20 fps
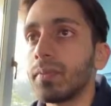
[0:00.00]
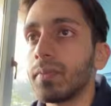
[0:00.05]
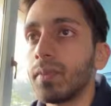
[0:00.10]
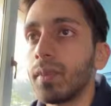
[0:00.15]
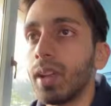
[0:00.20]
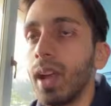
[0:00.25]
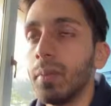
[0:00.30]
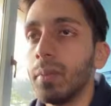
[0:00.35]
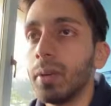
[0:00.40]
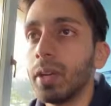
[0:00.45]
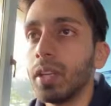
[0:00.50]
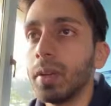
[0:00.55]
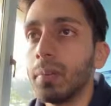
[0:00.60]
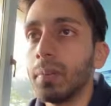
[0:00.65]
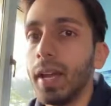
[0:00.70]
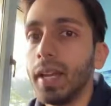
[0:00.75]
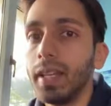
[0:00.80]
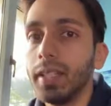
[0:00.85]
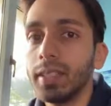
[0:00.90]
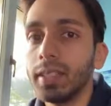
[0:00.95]
and we're going to
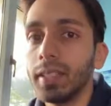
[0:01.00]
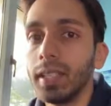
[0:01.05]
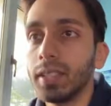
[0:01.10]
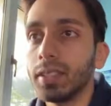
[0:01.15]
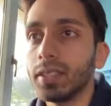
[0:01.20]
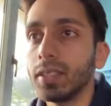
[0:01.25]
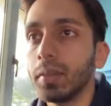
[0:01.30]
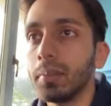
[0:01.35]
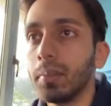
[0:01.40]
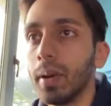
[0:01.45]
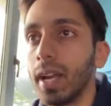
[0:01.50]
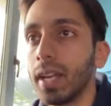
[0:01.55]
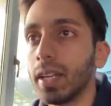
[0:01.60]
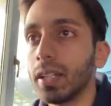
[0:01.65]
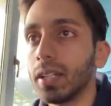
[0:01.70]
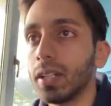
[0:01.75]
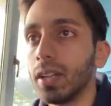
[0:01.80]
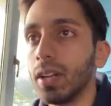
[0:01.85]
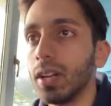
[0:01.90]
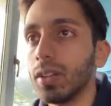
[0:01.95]
paste it to the back of
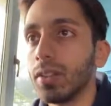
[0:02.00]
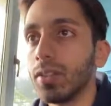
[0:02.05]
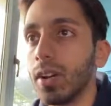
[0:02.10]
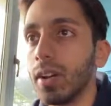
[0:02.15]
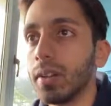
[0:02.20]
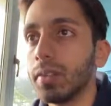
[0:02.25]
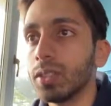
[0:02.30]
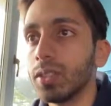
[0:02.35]
the card, right?